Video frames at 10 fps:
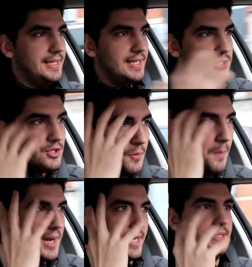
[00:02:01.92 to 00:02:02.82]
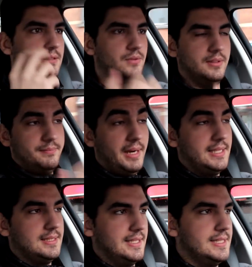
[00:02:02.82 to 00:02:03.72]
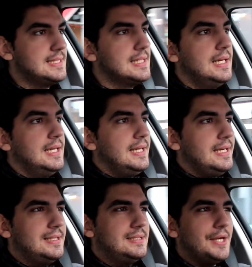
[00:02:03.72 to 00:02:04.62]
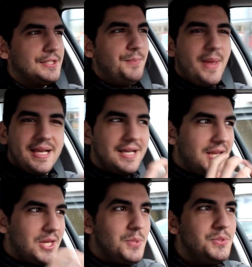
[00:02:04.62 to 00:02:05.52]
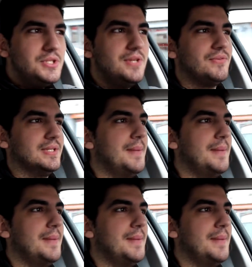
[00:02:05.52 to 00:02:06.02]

in your mind, or mine at least, it does make a huge difference.